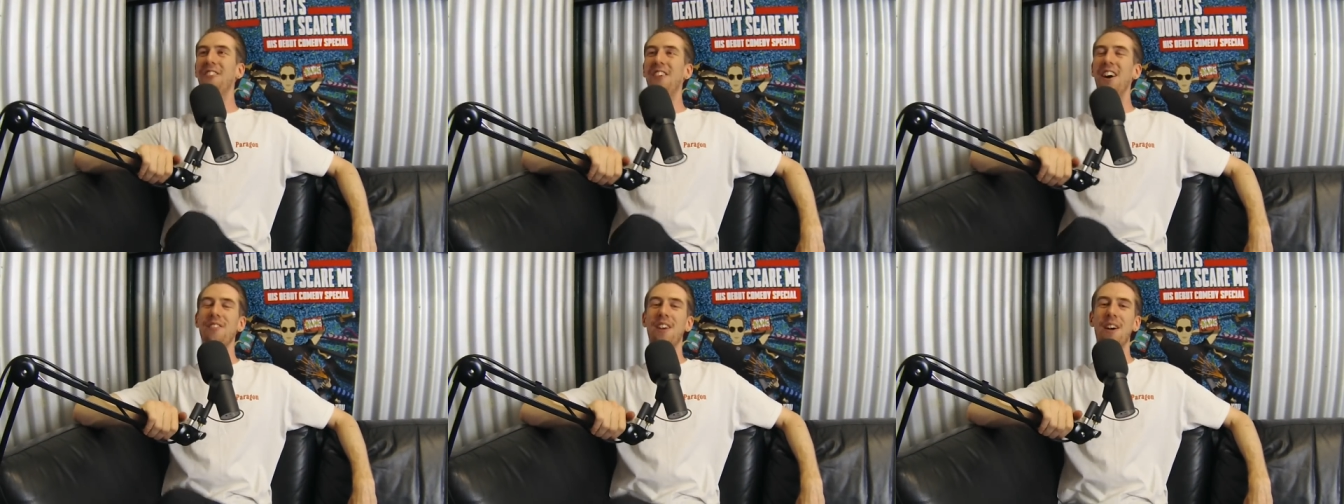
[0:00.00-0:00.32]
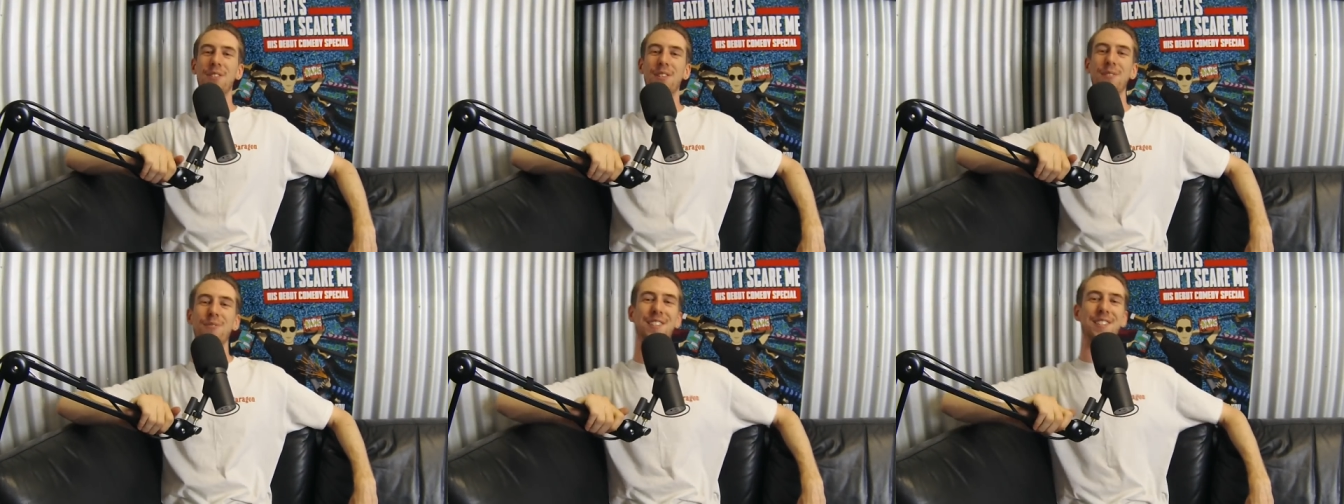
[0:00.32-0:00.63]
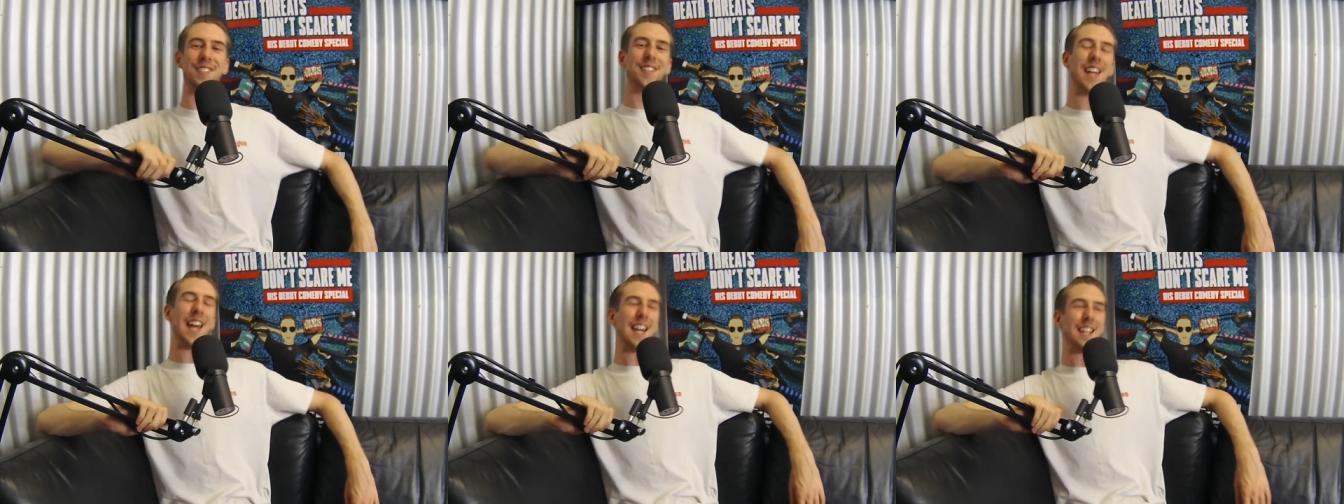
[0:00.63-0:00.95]
my mum's
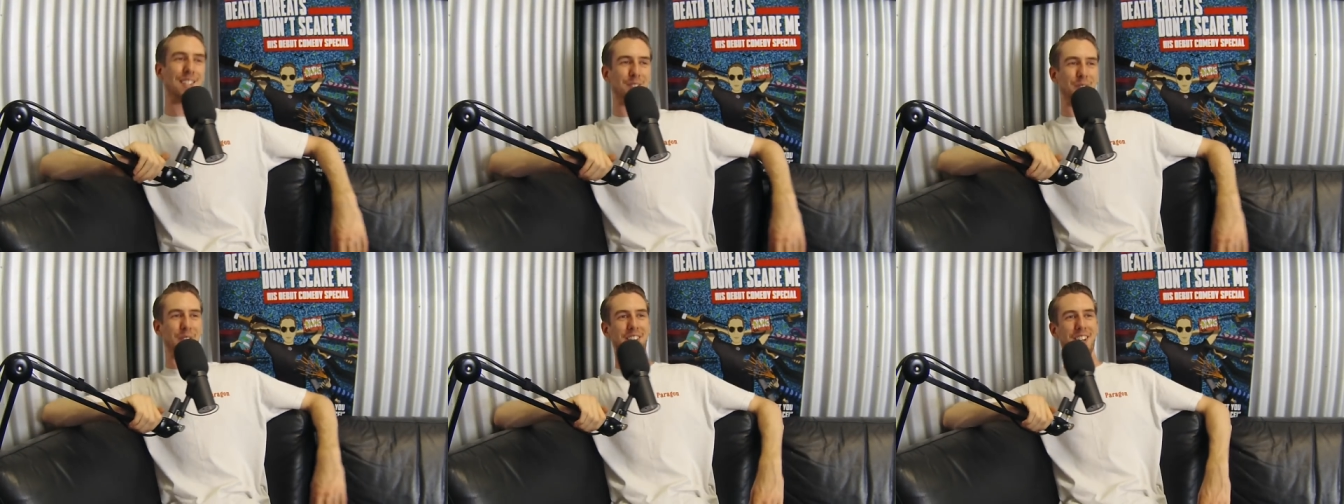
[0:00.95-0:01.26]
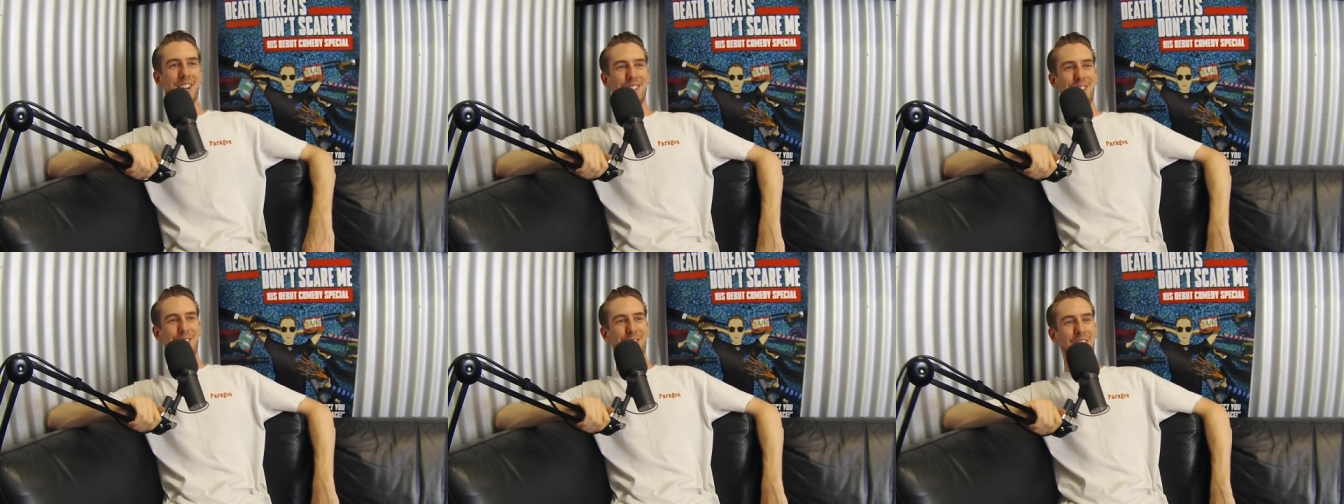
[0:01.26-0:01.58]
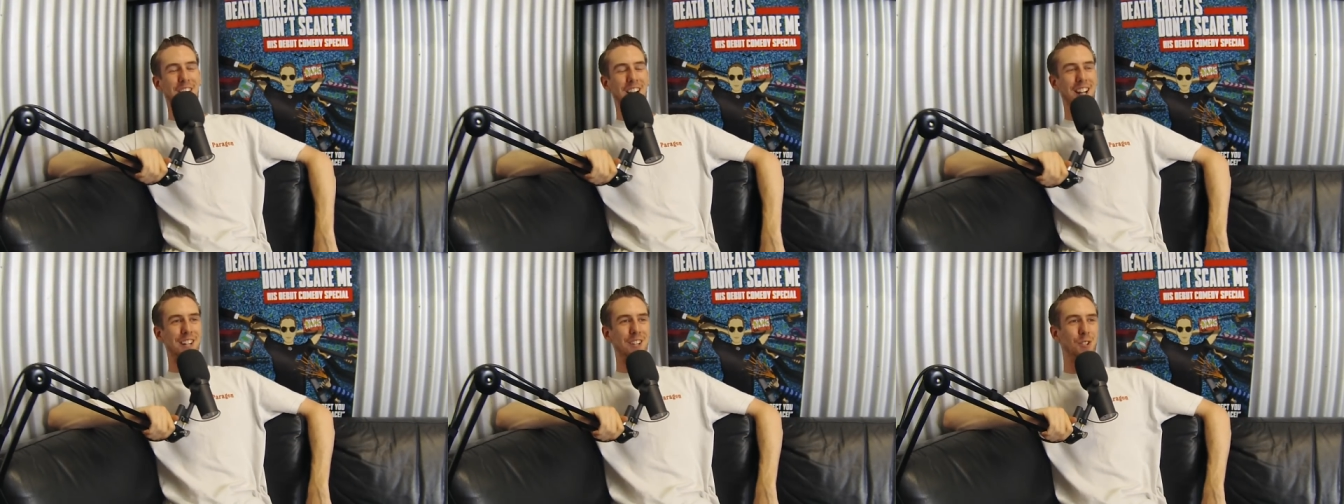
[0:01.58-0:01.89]
obsessed with those
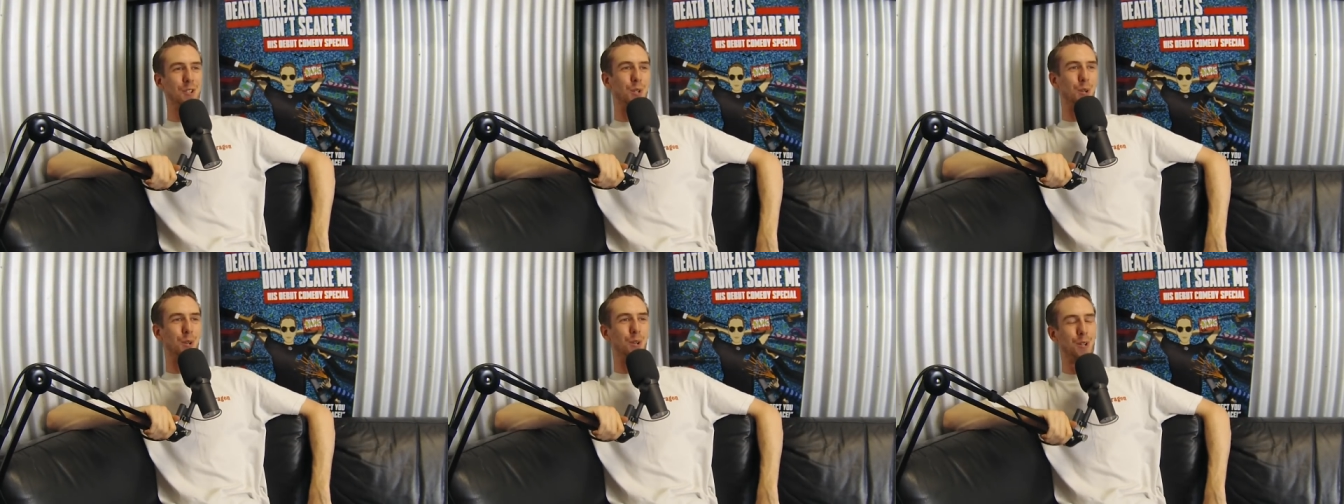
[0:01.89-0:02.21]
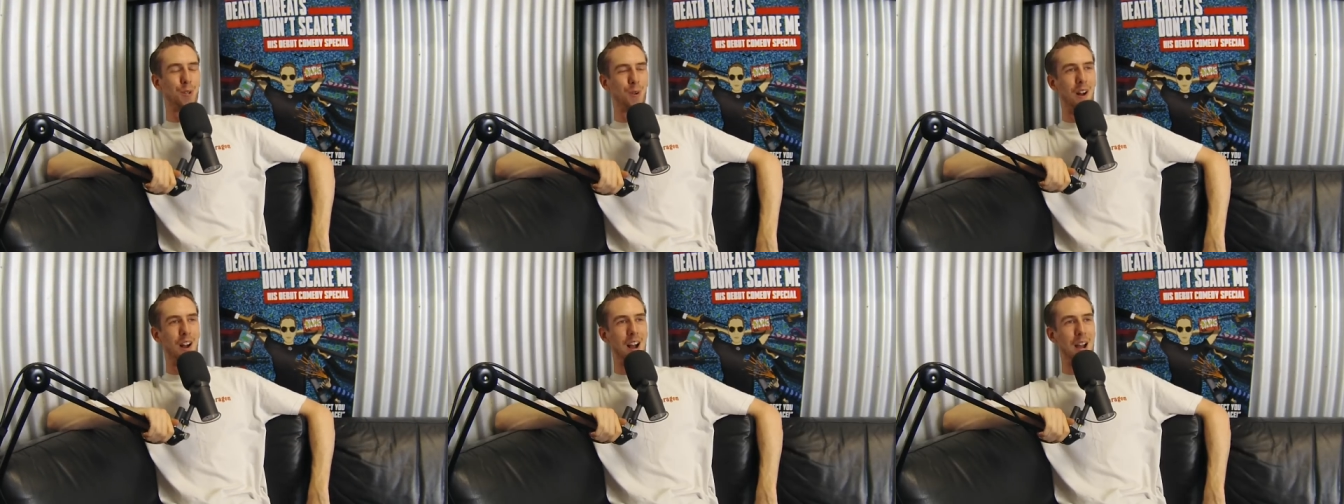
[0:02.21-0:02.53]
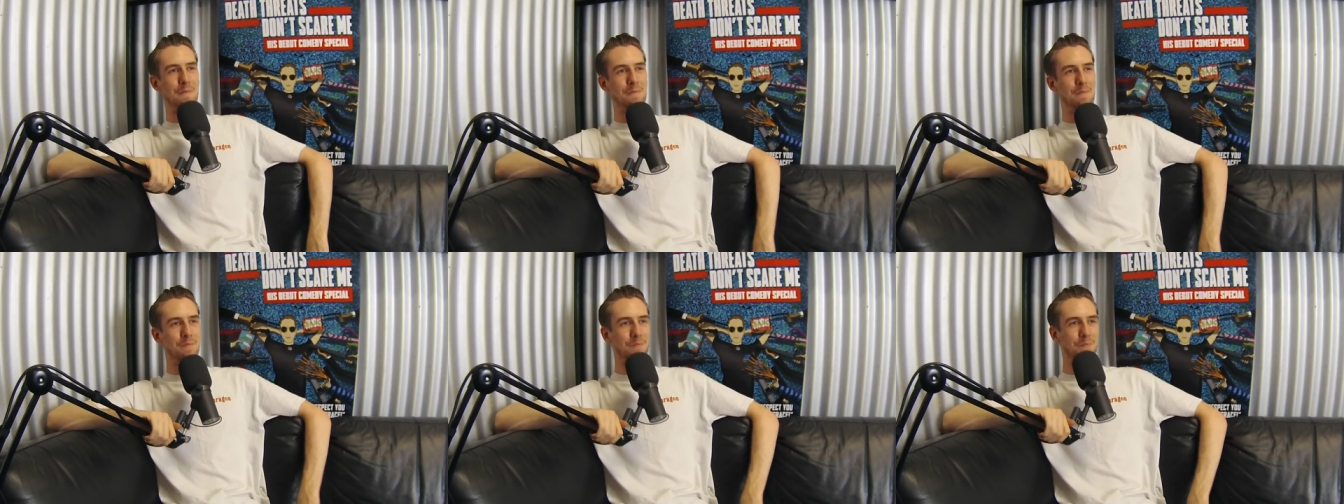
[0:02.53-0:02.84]
fucking true
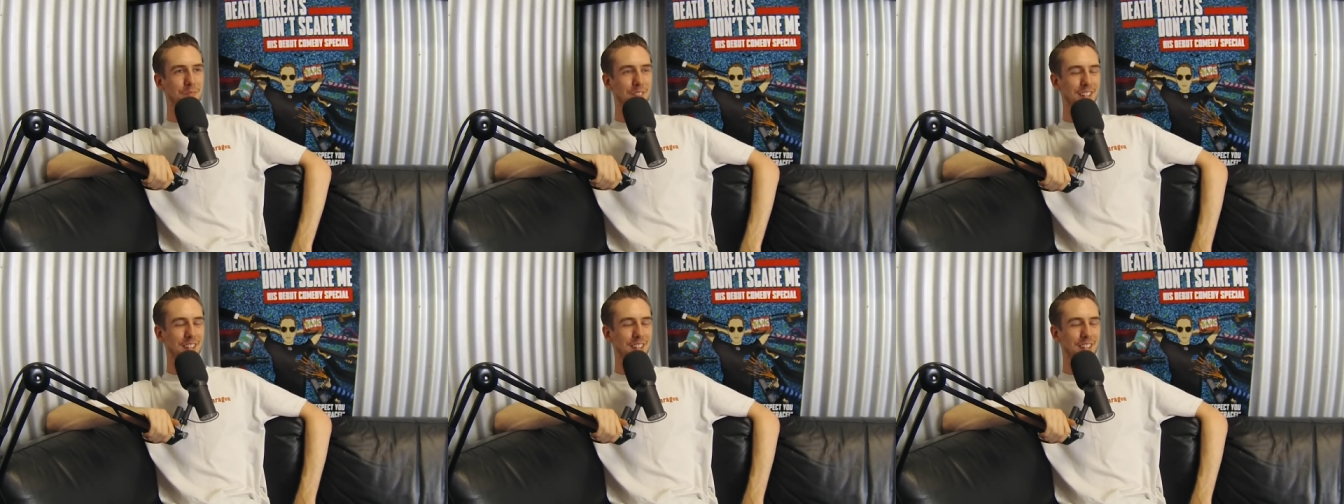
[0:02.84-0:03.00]
crime